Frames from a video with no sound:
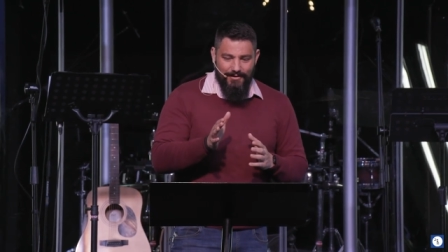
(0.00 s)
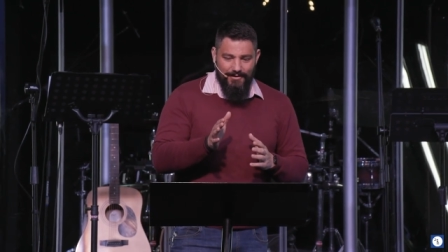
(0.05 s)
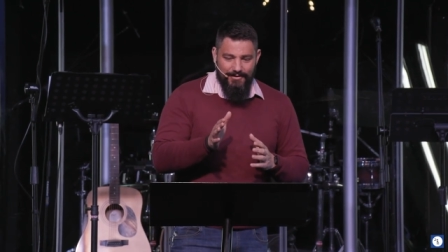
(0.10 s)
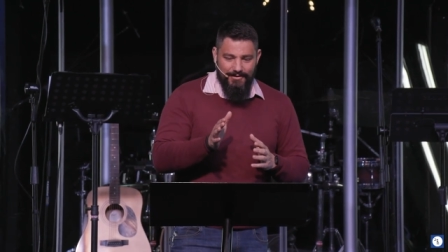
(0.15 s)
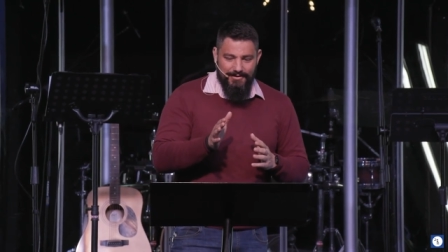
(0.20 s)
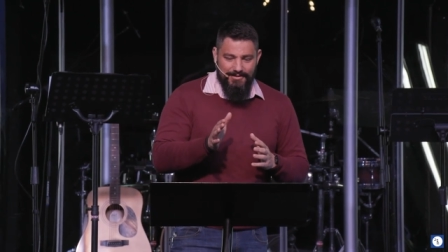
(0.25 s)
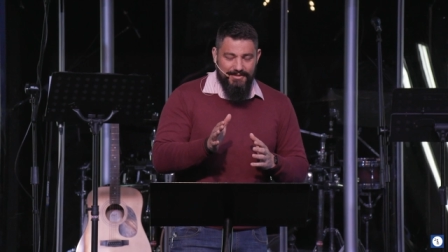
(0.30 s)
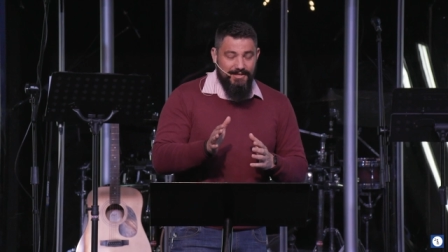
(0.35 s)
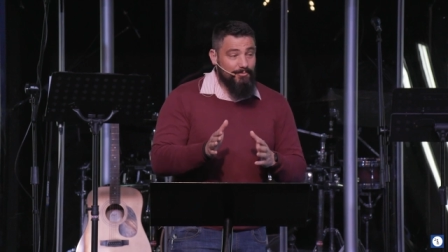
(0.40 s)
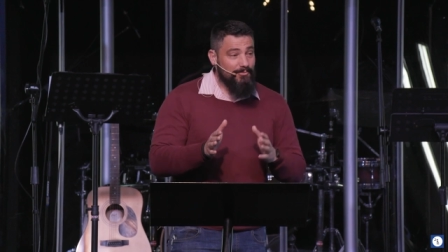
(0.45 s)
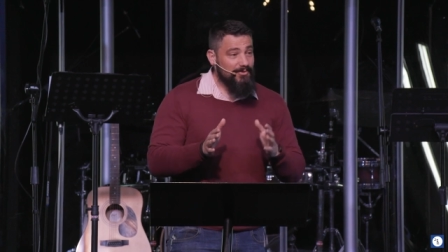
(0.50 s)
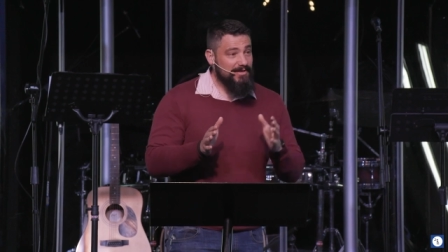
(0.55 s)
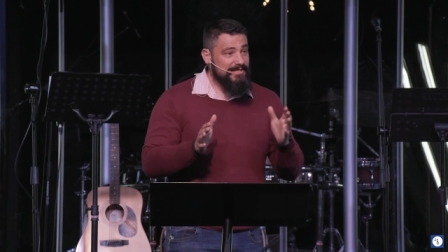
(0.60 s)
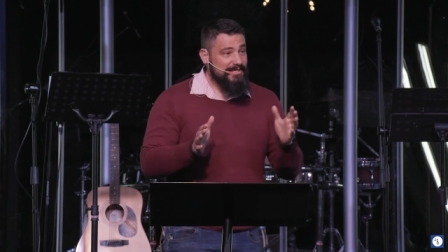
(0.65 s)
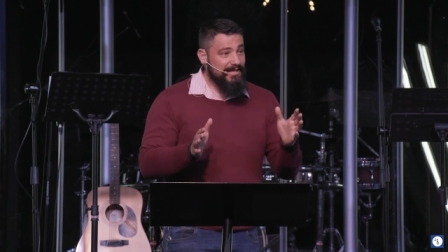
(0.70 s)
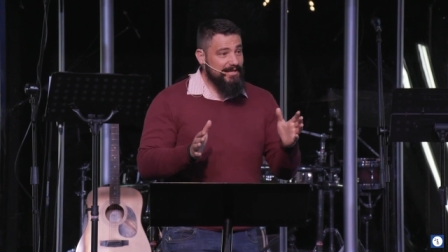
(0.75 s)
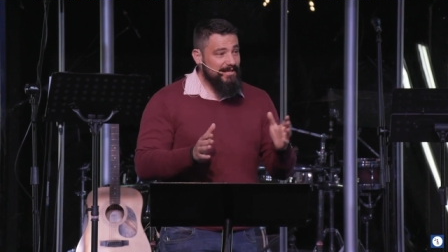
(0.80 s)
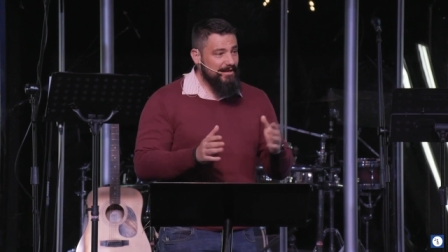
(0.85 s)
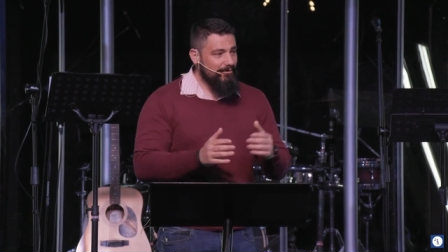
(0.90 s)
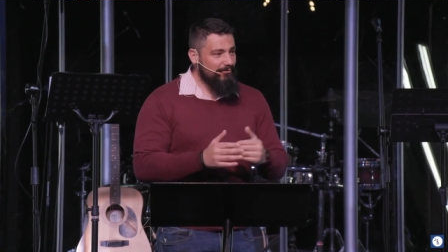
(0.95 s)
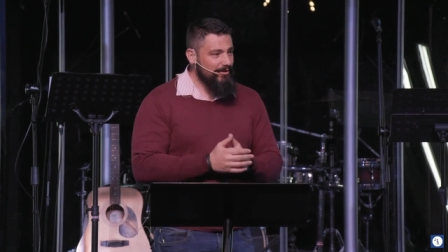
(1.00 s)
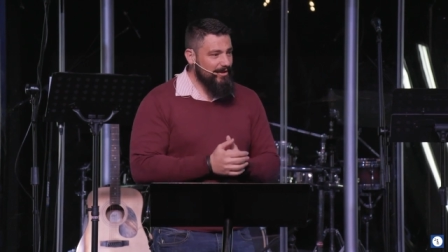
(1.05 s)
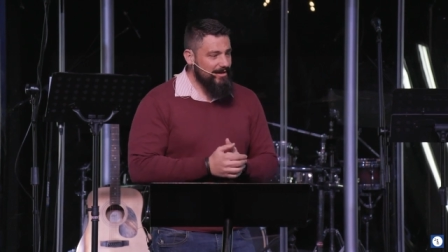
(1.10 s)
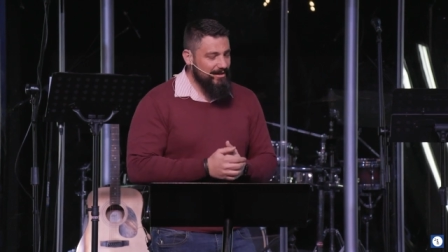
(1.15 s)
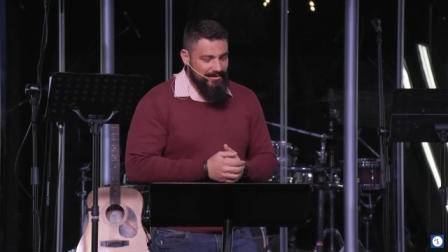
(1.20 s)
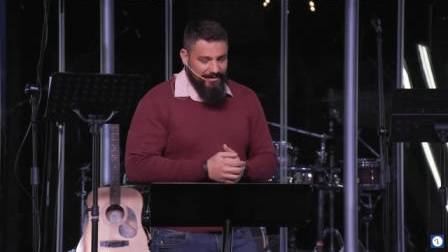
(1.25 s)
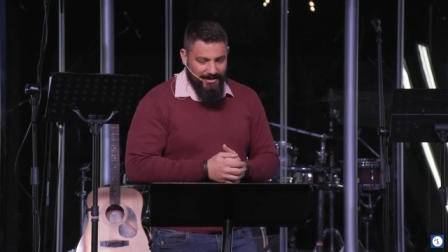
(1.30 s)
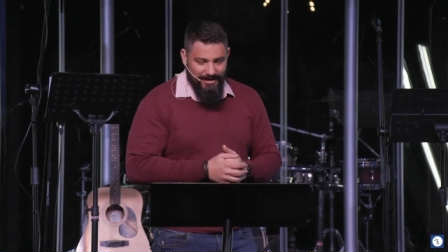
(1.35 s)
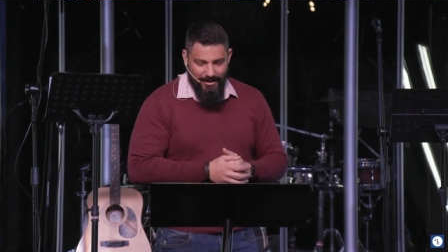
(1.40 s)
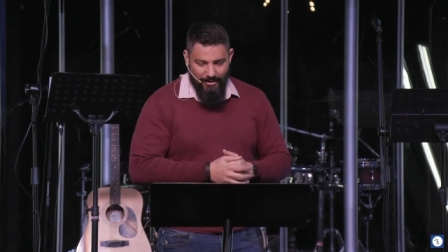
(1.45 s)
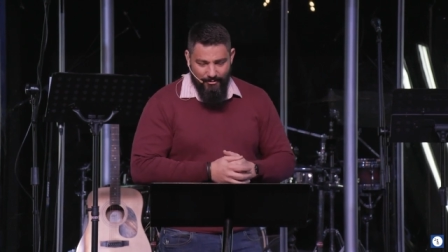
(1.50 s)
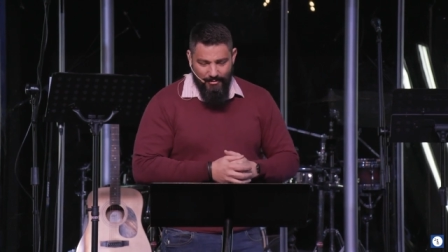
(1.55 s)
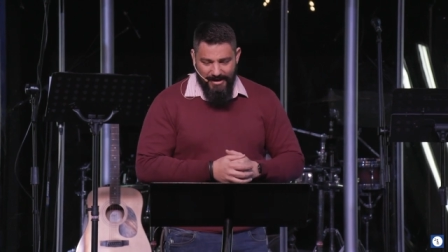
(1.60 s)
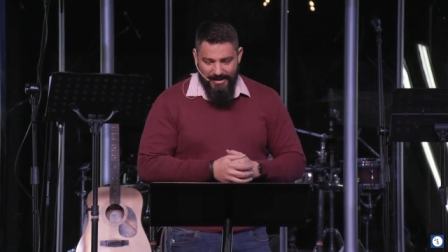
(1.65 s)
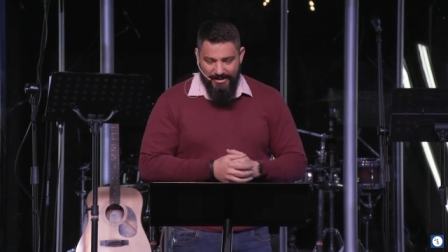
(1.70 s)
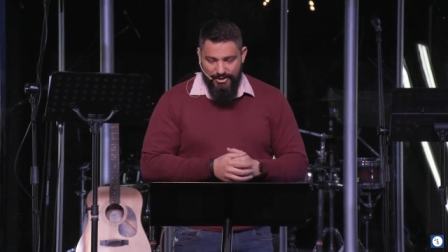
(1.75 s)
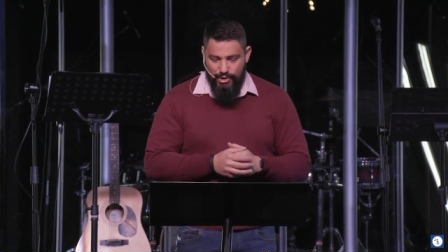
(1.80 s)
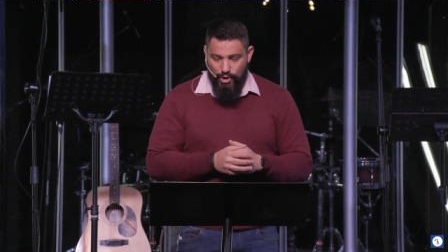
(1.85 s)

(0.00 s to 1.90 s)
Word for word: Something significant that I read.